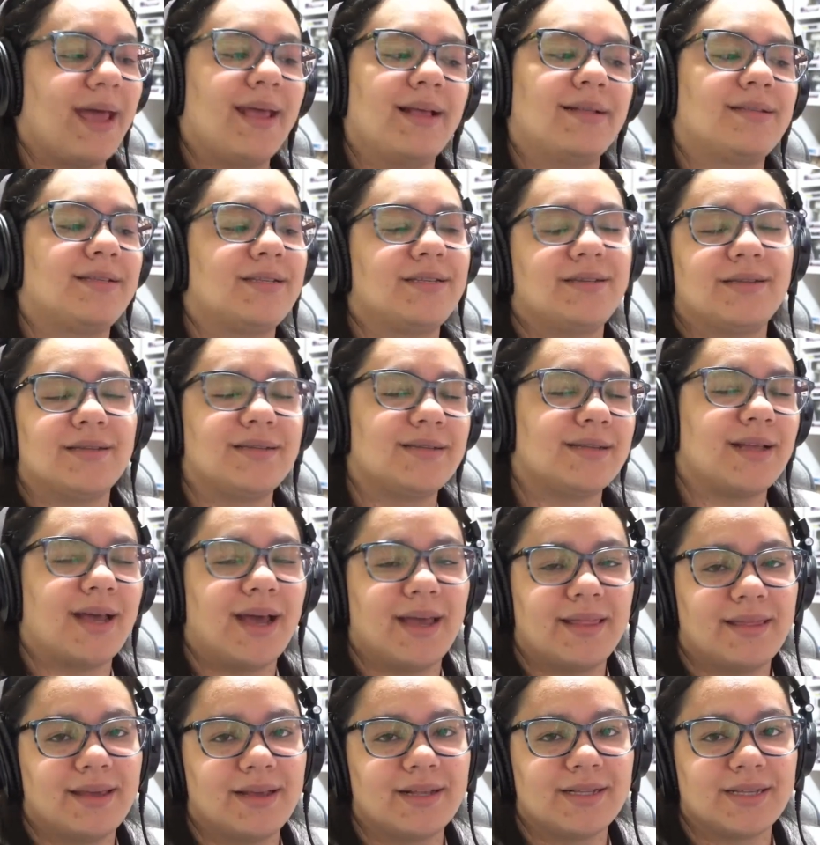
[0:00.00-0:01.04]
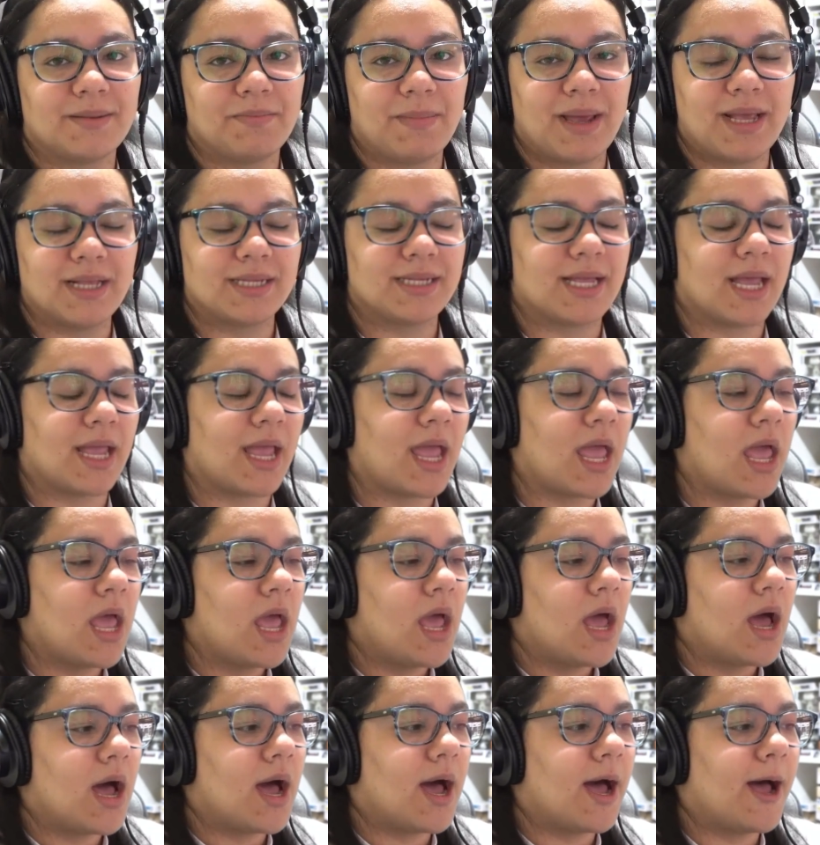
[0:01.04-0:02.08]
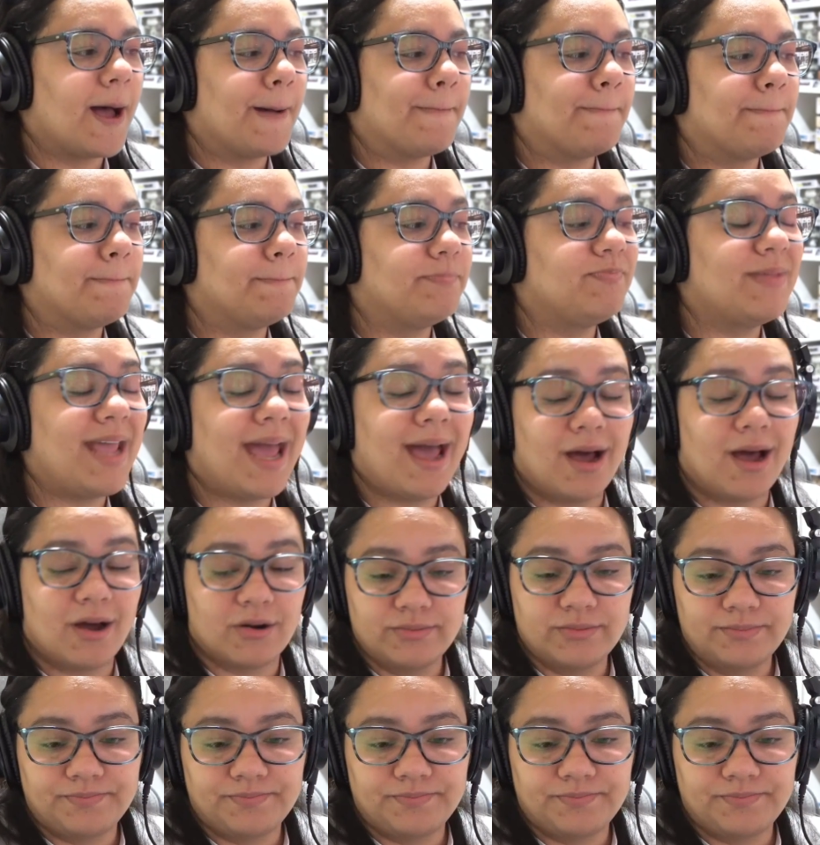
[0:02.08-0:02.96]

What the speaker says: It's just, I think it's amazing. Now,